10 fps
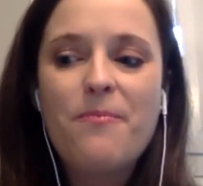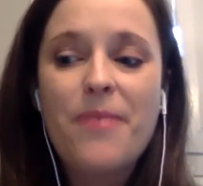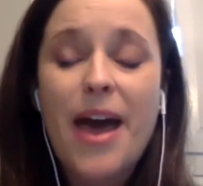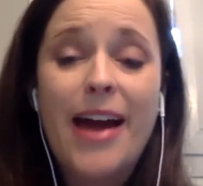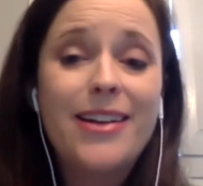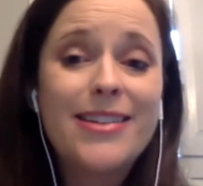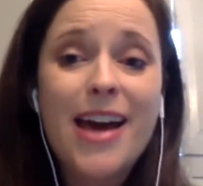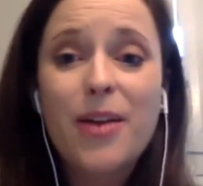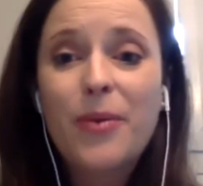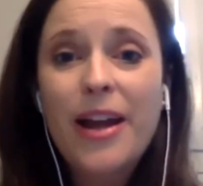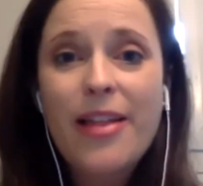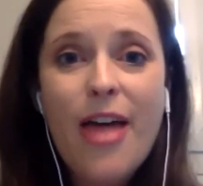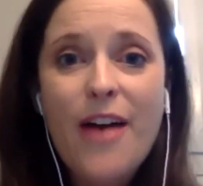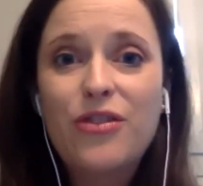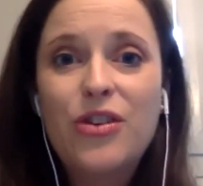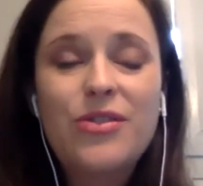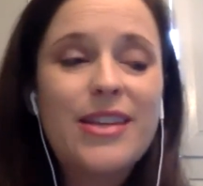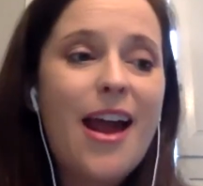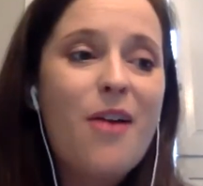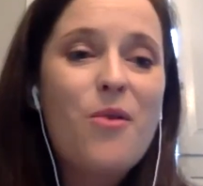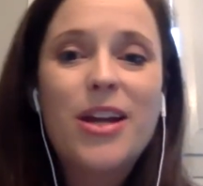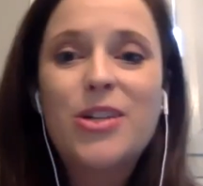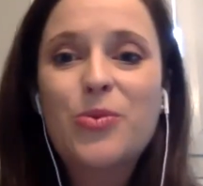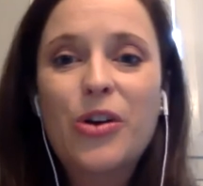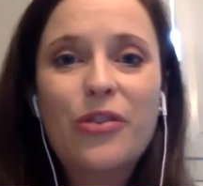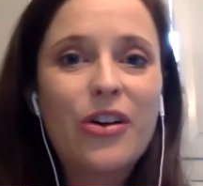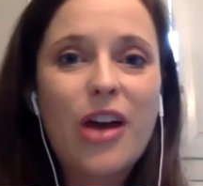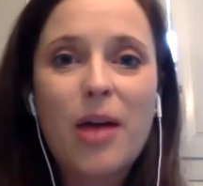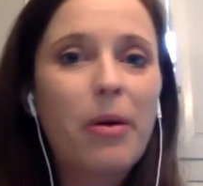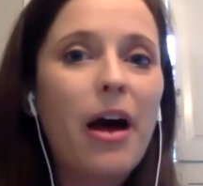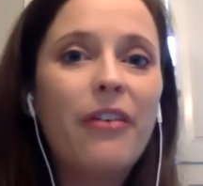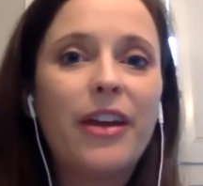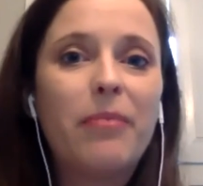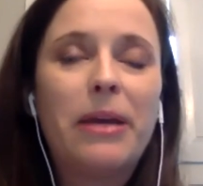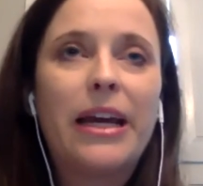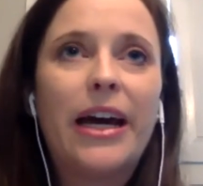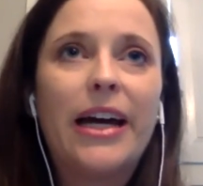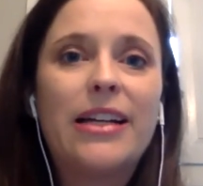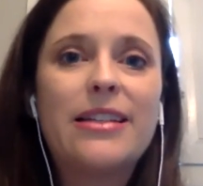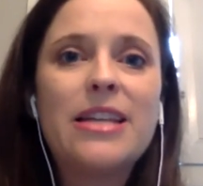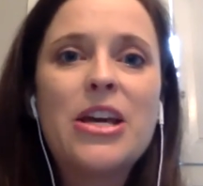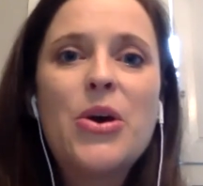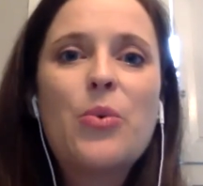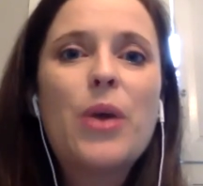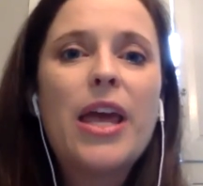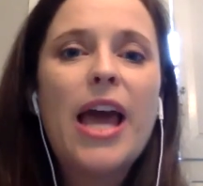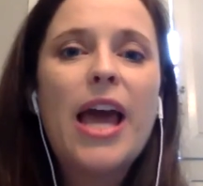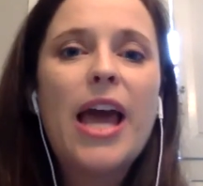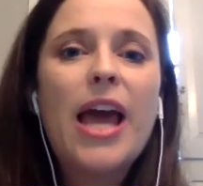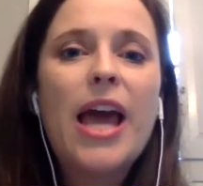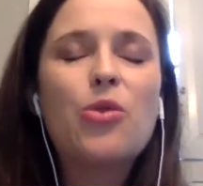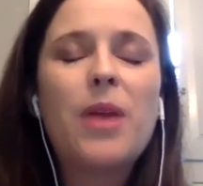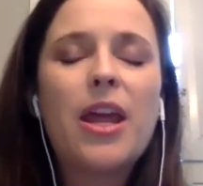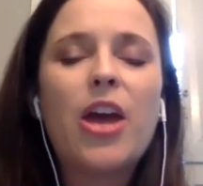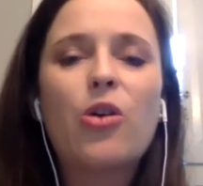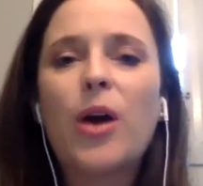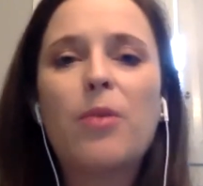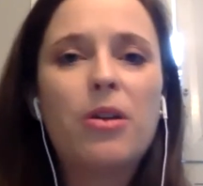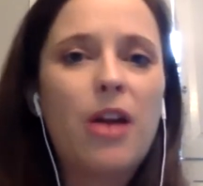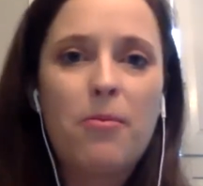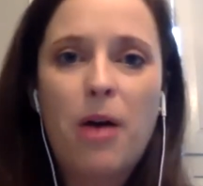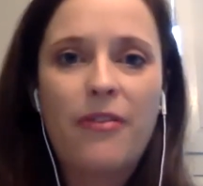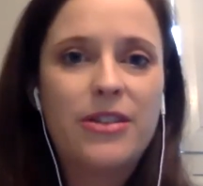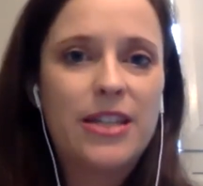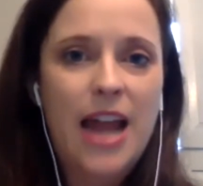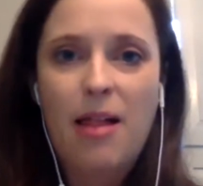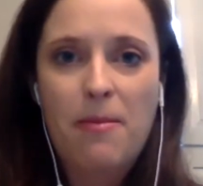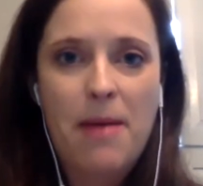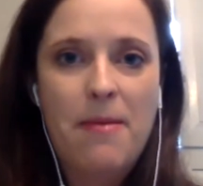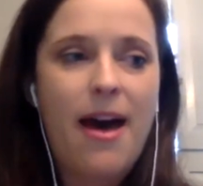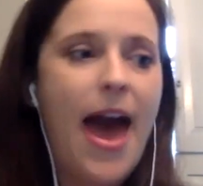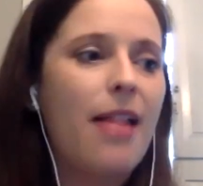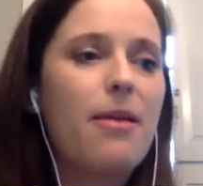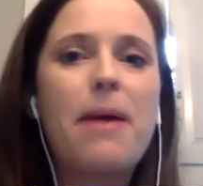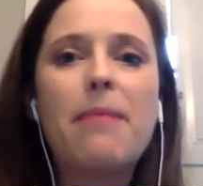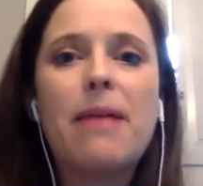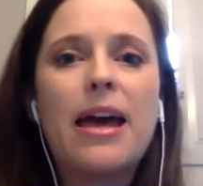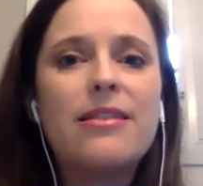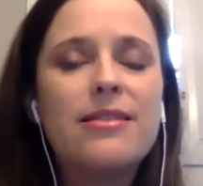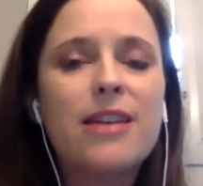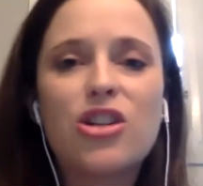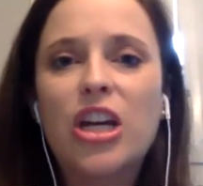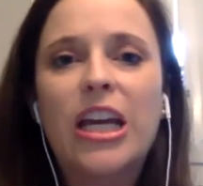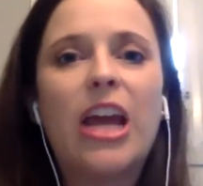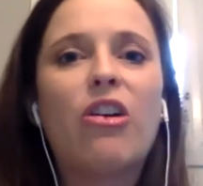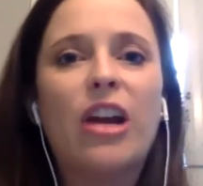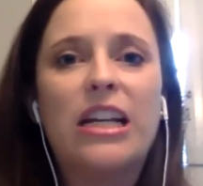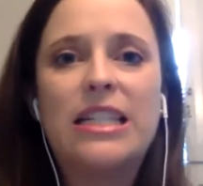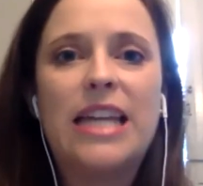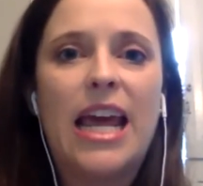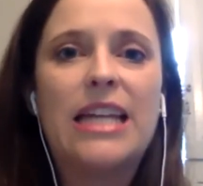I decided when I left news that I wanted to work for a nonprofit, because we have so many incredible nonprofits in Alabama. Alabama is such a caring state,